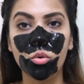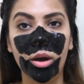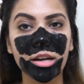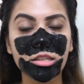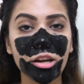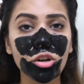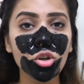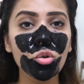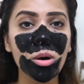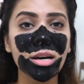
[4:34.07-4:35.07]
so I decided
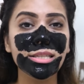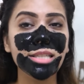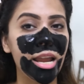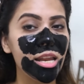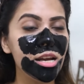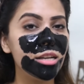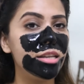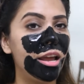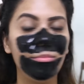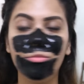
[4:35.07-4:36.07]
to do a second
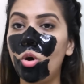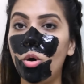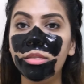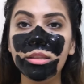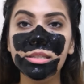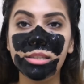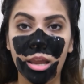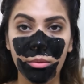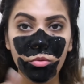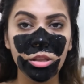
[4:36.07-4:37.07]
attempt on the
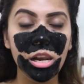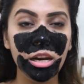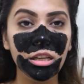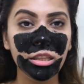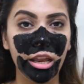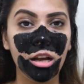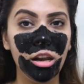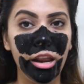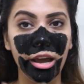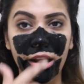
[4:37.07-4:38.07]
same with a little thicker
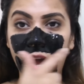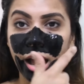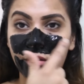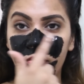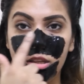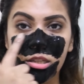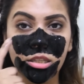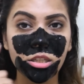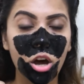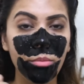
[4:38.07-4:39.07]
layer, and I have this
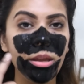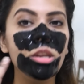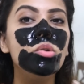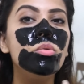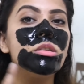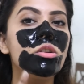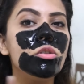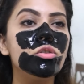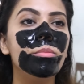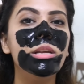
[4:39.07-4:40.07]
on my nose and
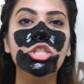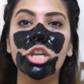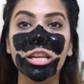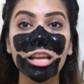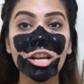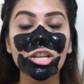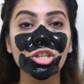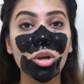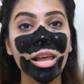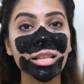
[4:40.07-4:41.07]
also on my chin.
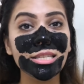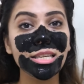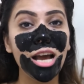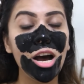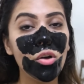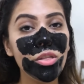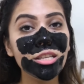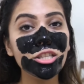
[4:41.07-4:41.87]
So let's see how this